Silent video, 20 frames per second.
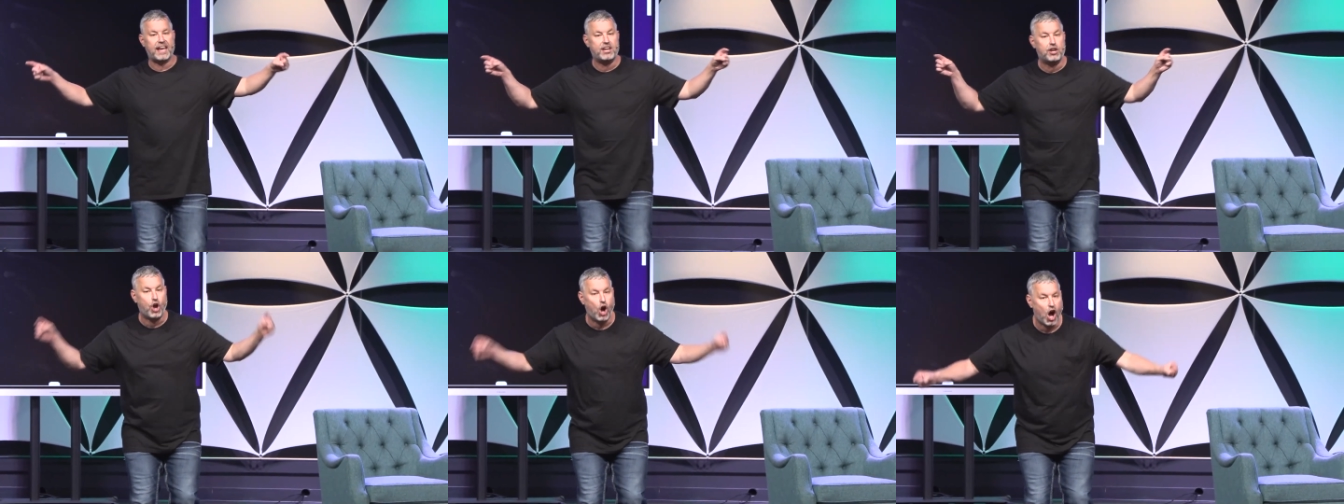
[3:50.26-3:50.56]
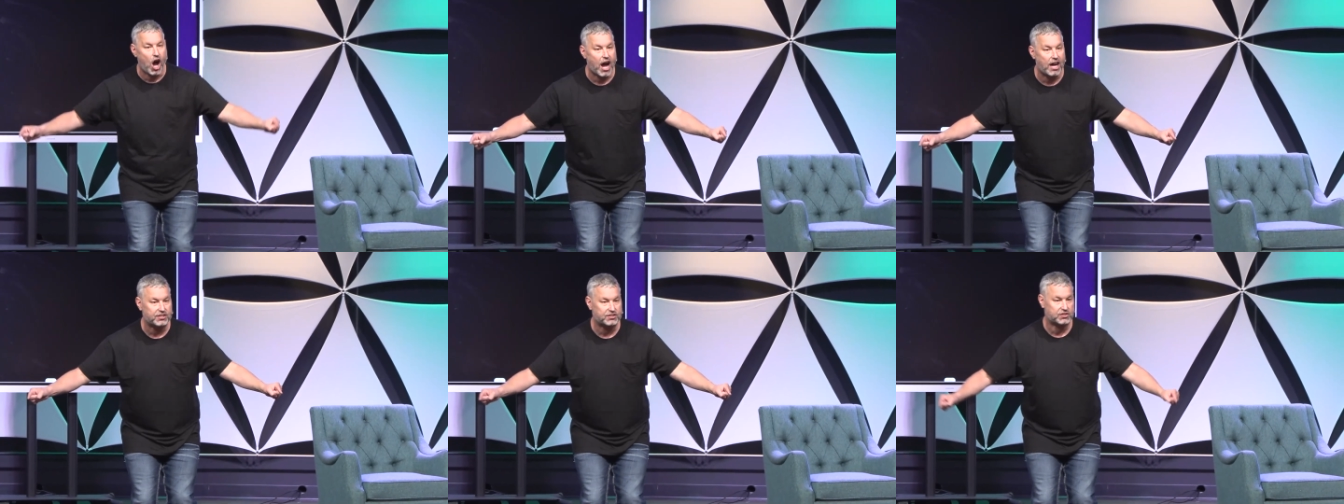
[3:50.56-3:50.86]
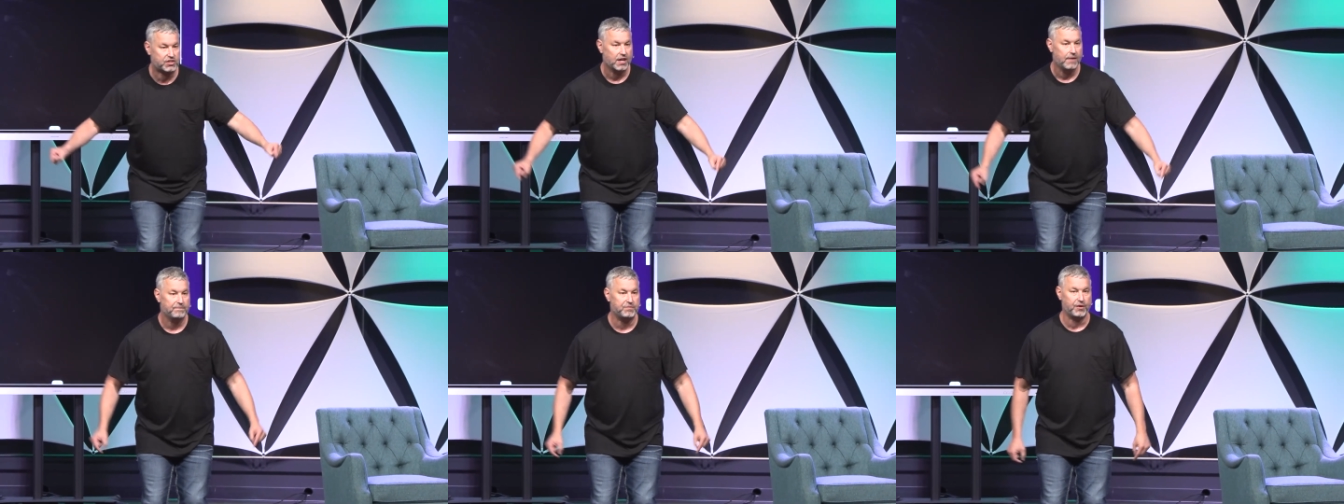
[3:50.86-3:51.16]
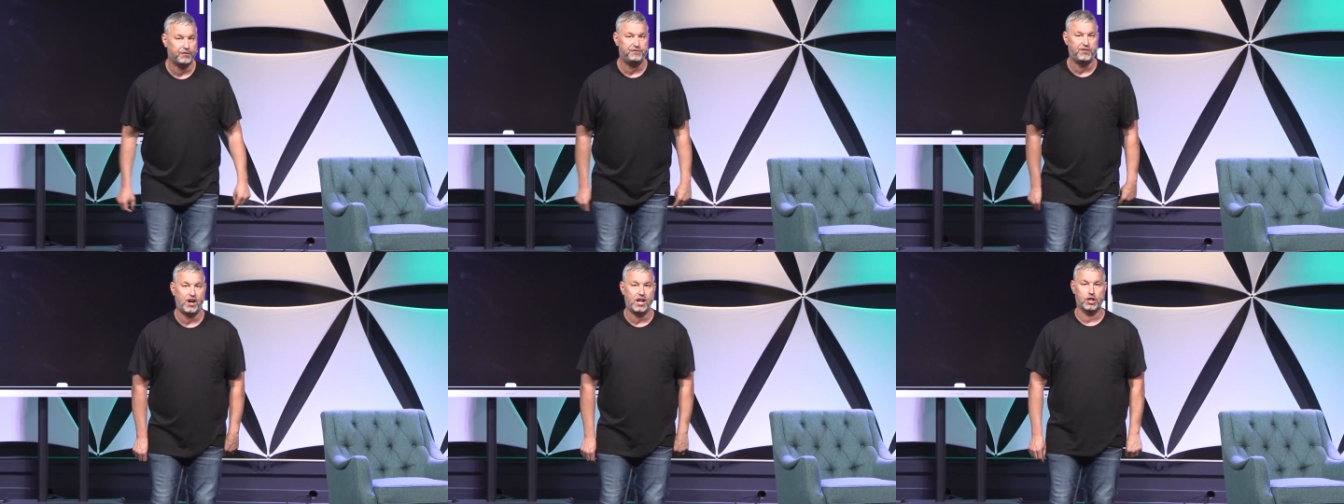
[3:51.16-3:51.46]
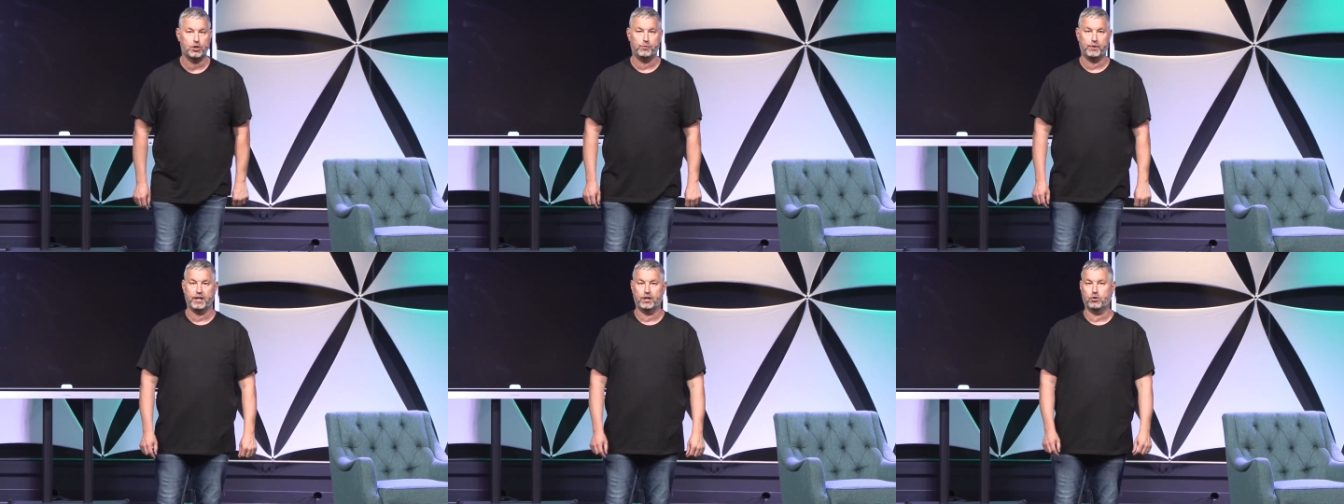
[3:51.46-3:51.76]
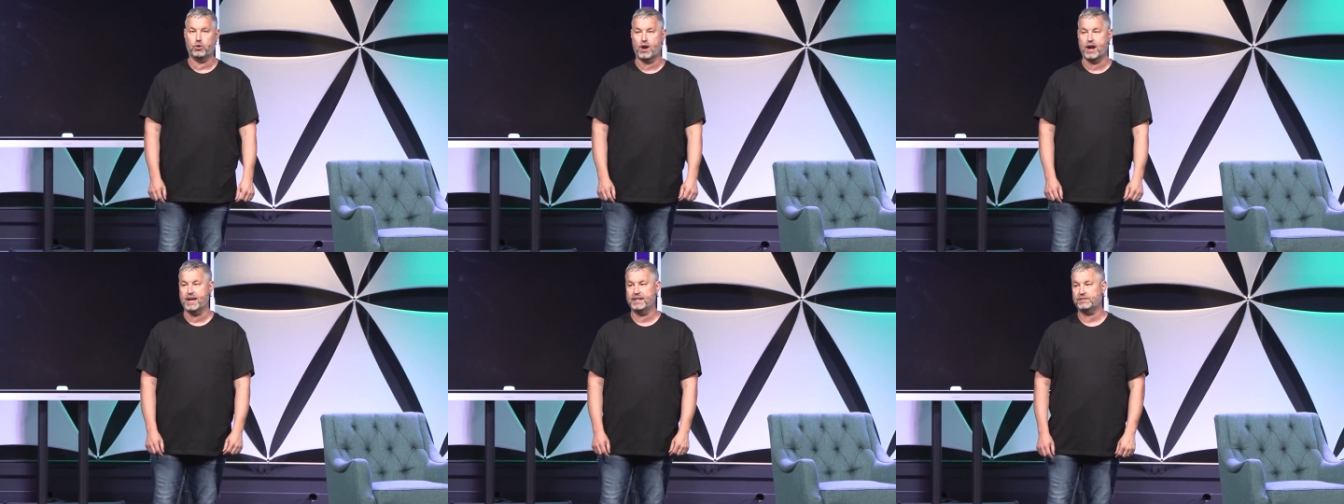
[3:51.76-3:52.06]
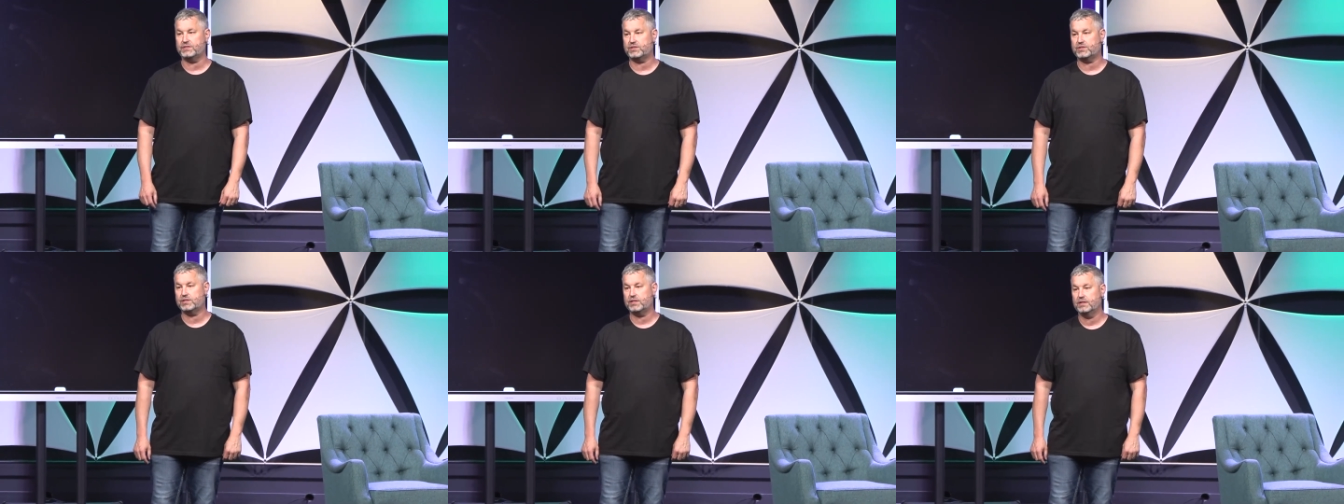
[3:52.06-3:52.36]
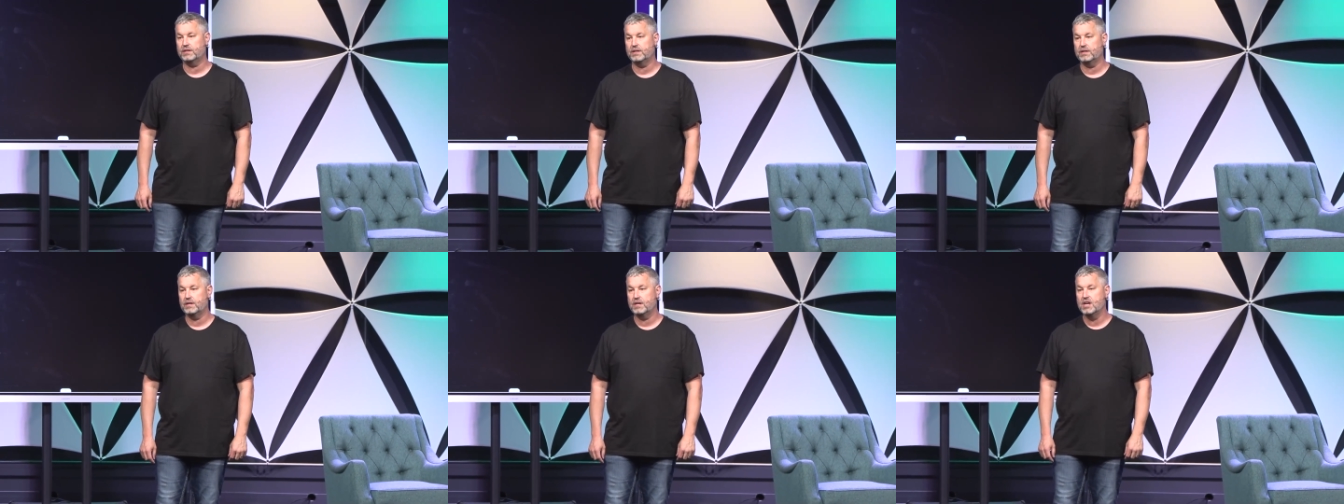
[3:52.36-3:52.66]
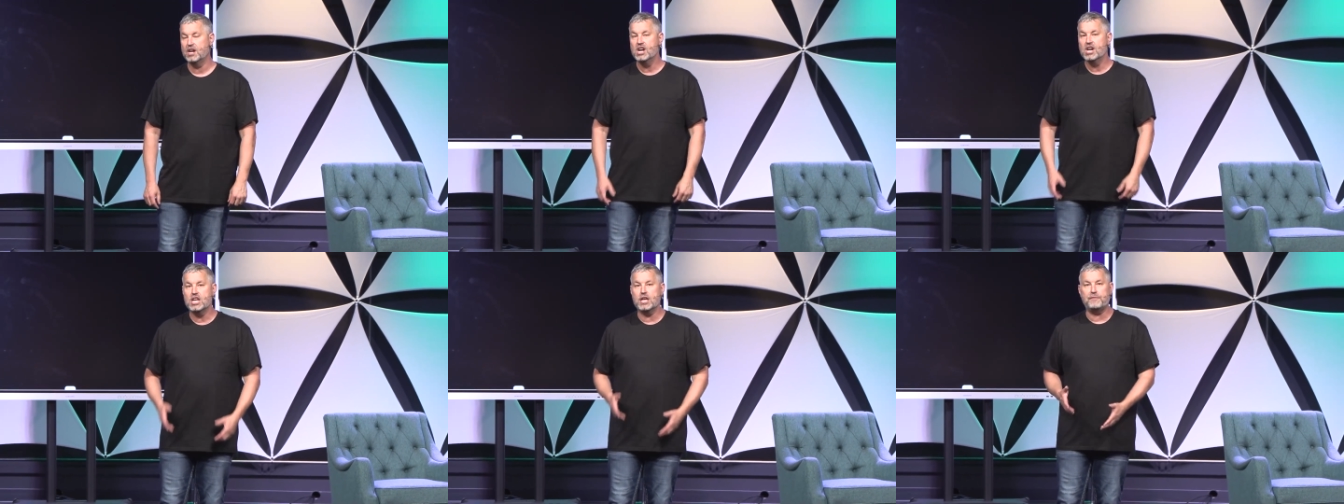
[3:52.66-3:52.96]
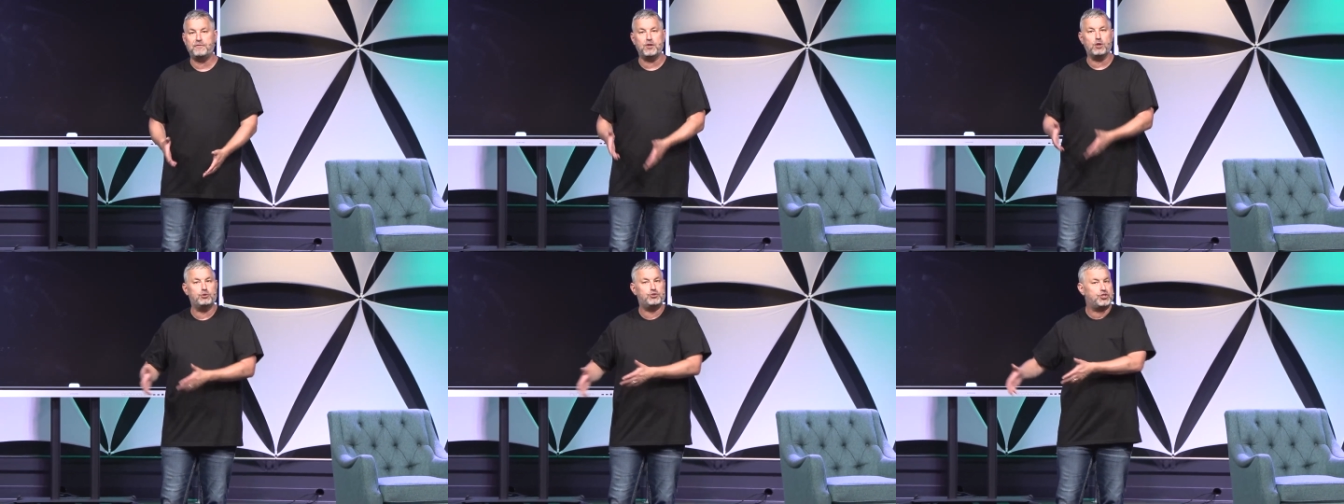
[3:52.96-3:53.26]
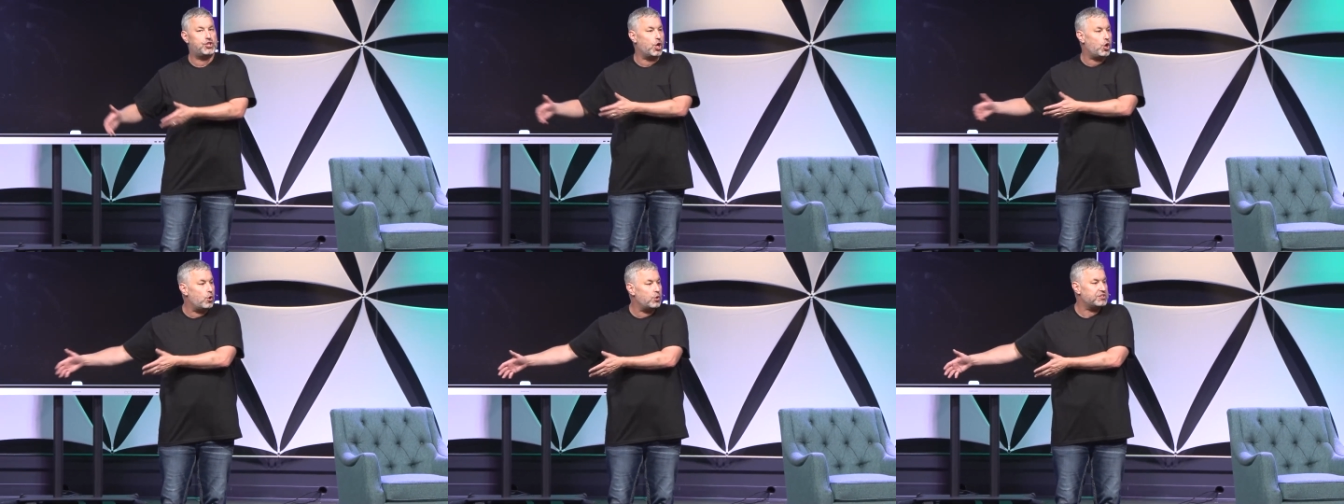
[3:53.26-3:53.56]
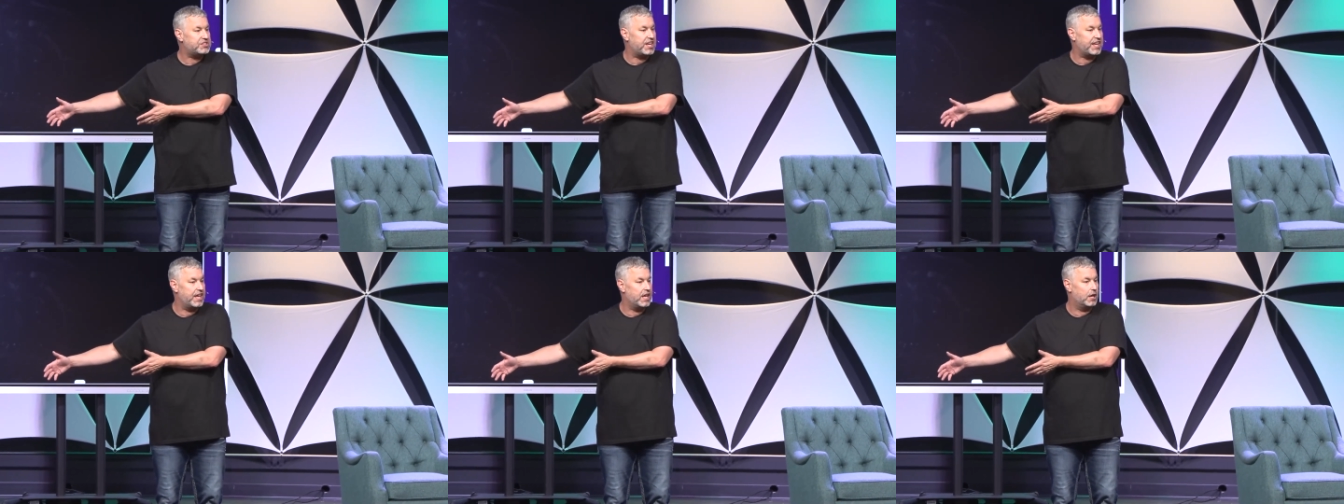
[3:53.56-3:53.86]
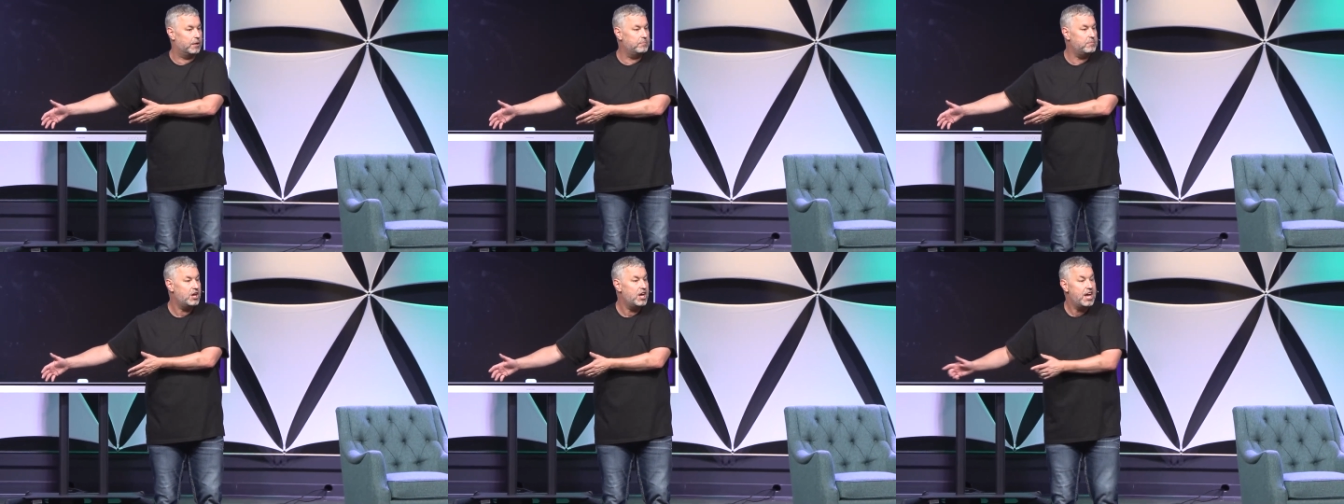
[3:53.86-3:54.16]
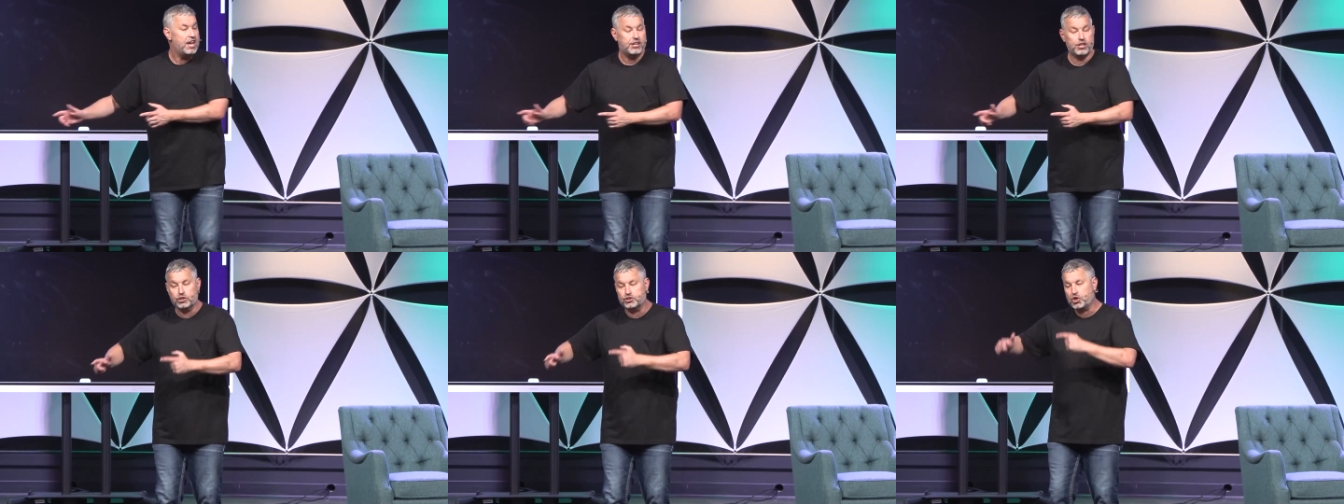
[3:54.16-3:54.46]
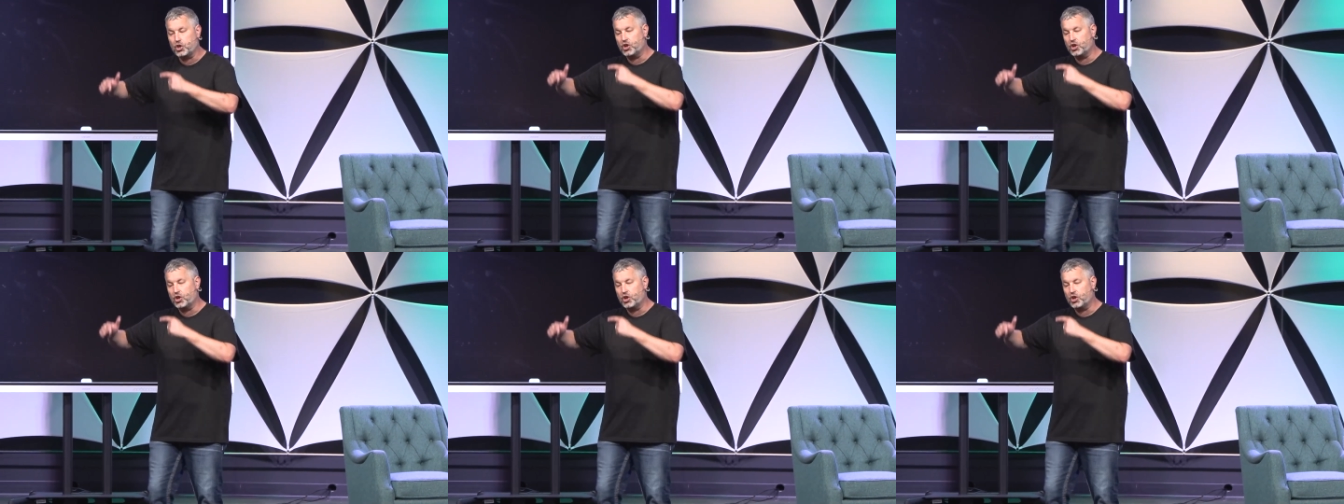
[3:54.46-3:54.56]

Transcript: a cost to following Christ. If you choose Him, you're